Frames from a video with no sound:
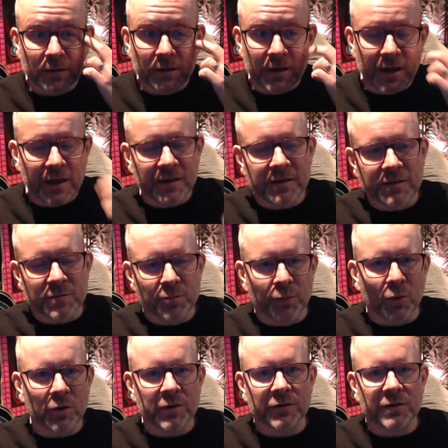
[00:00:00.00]
And it's
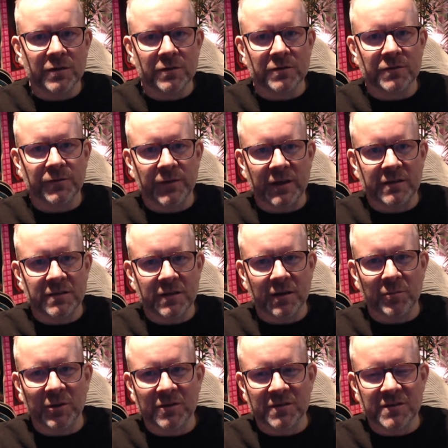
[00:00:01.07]
important to use fetch here
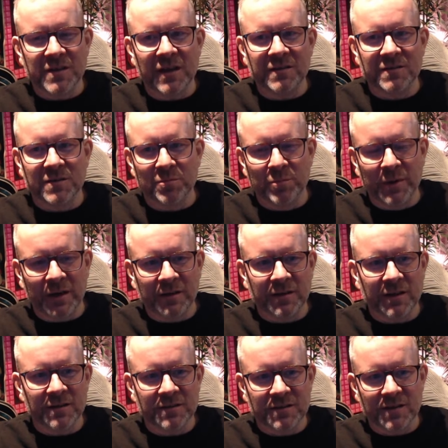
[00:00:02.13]
because that's the
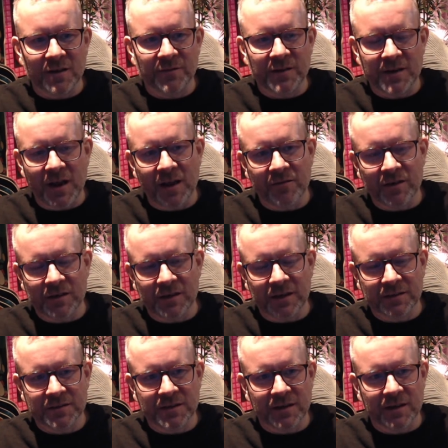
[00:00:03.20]
built-in stuff they have in
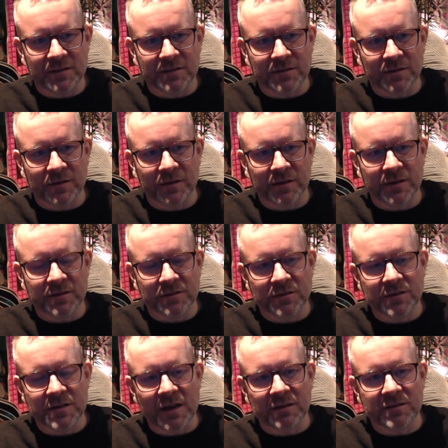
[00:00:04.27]
NextJS 13. So
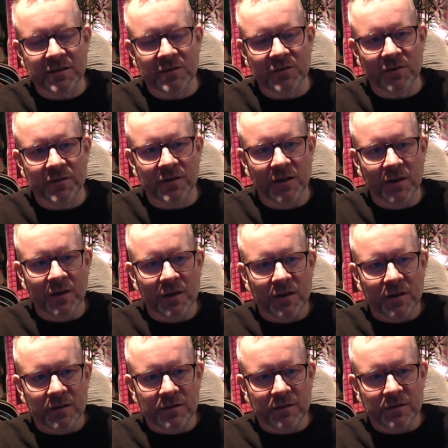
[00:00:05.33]
it's actually not
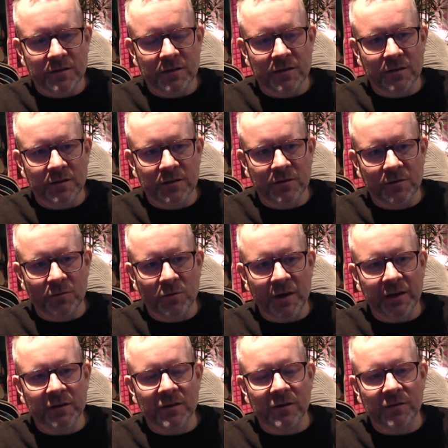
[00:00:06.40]
the
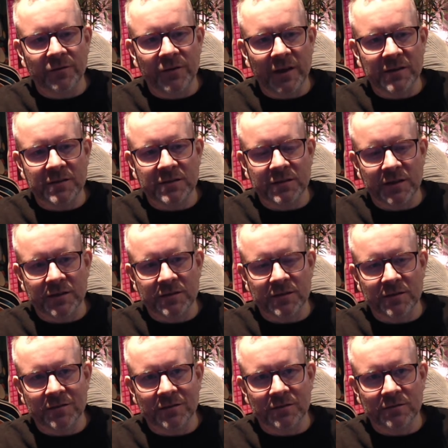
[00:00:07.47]
regular fetch. It's
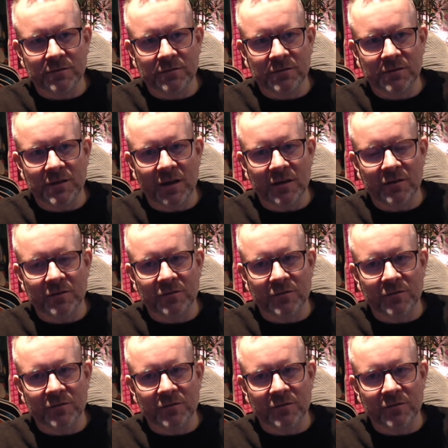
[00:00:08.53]
a kind of